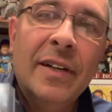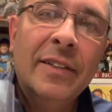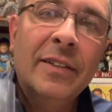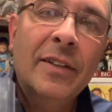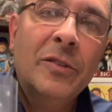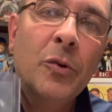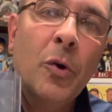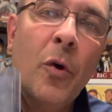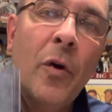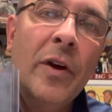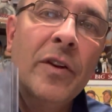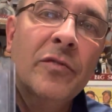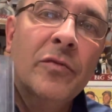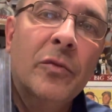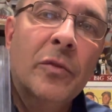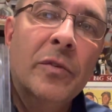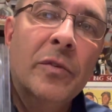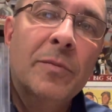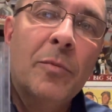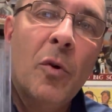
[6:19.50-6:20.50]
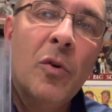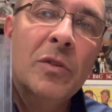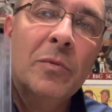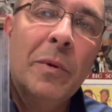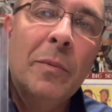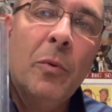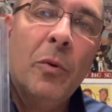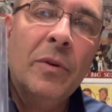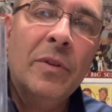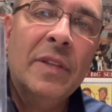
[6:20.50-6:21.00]
notorious for supposedly
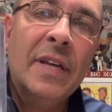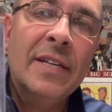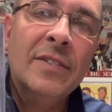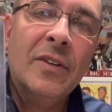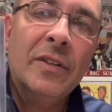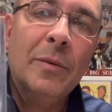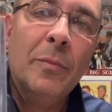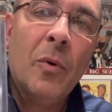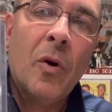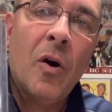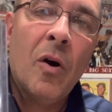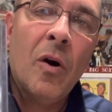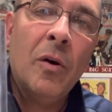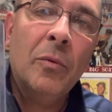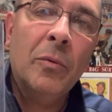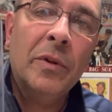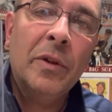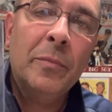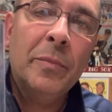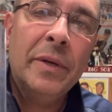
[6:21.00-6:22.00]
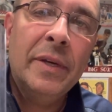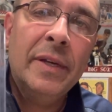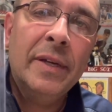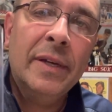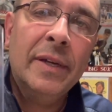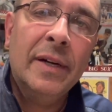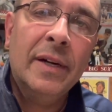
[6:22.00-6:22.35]
putting things on the ball, whether it be